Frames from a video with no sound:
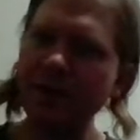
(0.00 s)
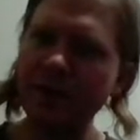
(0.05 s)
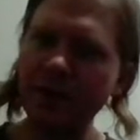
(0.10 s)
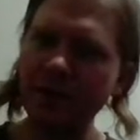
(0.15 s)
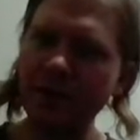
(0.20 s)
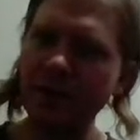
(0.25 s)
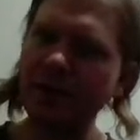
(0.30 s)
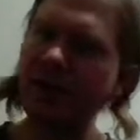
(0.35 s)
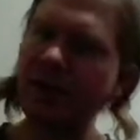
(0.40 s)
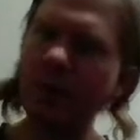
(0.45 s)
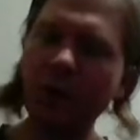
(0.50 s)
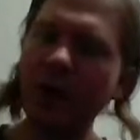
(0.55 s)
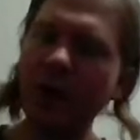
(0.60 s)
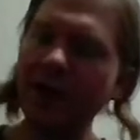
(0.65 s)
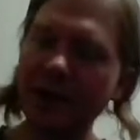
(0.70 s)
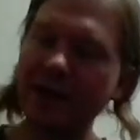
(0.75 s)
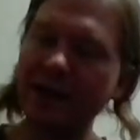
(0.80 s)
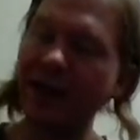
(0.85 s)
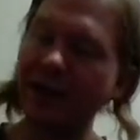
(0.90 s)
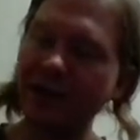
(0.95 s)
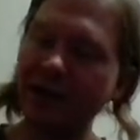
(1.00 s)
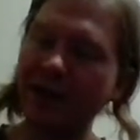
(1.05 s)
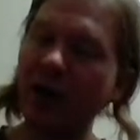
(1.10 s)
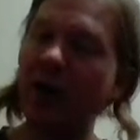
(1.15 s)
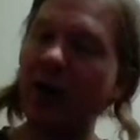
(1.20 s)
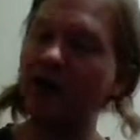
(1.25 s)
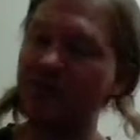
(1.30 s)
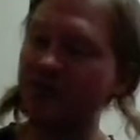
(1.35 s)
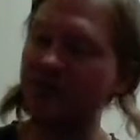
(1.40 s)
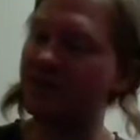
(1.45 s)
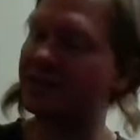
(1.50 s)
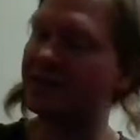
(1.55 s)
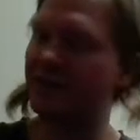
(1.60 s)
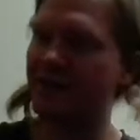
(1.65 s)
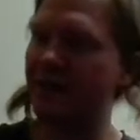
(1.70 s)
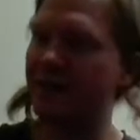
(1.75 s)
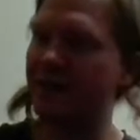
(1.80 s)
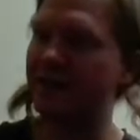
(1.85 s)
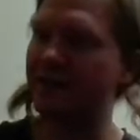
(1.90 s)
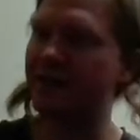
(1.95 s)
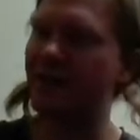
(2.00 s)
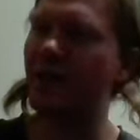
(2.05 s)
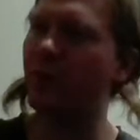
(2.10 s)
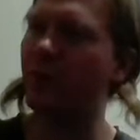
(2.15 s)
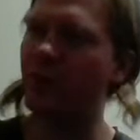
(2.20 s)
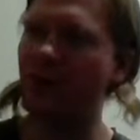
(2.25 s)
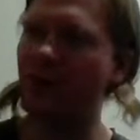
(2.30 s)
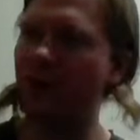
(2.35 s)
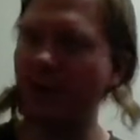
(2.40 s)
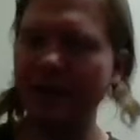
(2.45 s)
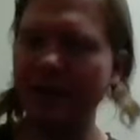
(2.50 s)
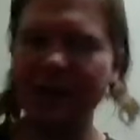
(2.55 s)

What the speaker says: And also it's the fact that